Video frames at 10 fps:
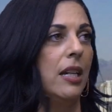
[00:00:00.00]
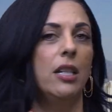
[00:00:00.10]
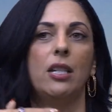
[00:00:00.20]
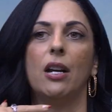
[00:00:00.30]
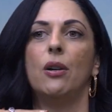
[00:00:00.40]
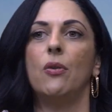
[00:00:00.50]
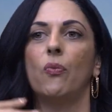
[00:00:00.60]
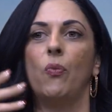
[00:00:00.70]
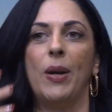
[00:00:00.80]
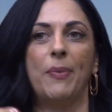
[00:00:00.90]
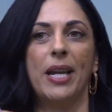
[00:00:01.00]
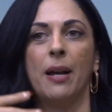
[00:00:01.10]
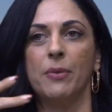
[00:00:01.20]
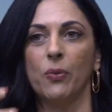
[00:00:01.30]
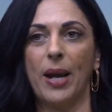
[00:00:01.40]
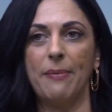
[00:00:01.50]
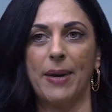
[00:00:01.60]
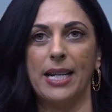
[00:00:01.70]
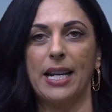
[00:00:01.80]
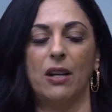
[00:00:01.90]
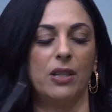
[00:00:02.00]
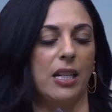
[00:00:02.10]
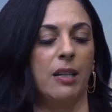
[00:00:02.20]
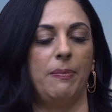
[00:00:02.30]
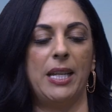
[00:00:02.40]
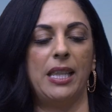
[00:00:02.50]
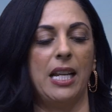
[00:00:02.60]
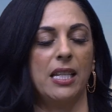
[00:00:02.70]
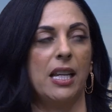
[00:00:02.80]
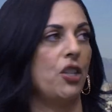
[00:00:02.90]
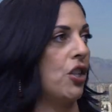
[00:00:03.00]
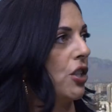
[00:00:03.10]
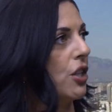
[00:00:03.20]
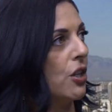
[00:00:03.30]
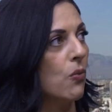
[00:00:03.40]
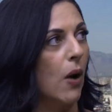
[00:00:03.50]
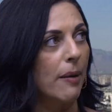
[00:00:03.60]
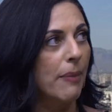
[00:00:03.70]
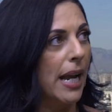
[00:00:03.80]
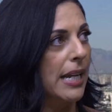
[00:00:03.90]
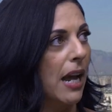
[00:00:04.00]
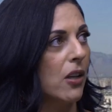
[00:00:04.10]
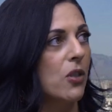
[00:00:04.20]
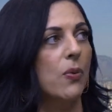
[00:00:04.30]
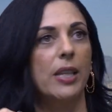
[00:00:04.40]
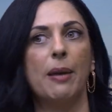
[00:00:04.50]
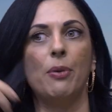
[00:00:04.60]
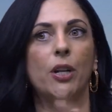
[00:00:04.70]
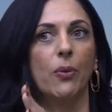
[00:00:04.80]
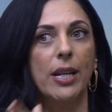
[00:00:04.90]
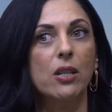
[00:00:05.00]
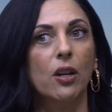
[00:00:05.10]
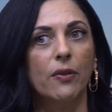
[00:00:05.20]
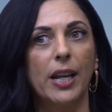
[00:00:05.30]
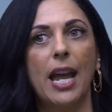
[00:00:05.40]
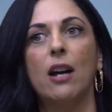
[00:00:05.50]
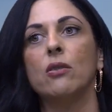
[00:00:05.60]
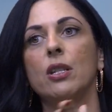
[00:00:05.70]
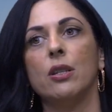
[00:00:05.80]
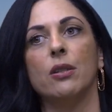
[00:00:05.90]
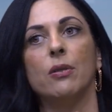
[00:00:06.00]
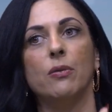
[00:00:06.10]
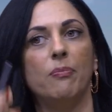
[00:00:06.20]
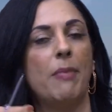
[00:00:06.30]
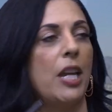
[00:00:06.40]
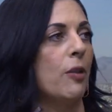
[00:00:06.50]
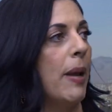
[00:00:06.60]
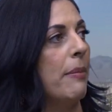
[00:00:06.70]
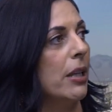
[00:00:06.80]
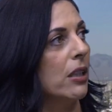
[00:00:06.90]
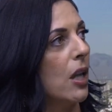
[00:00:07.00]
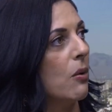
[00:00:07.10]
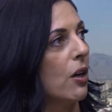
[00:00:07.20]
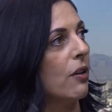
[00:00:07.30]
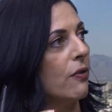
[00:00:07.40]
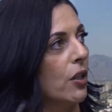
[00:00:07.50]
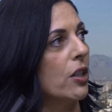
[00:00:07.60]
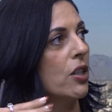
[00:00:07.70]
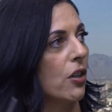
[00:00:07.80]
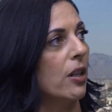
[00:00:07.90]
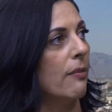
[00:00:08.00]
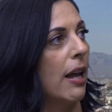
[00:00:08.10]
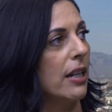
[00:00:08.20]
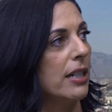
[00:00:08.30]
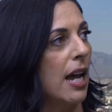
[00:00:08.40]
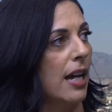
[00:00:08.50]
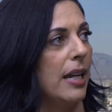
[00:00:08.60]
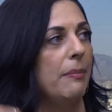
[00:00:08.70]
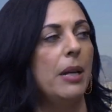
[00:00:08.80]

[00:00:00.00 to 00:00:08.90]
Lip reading: So when we come to rate buy downs, it could be things such as 2-1 buy downs, where they put a reserve account to make your payment lower for a certain amount of time.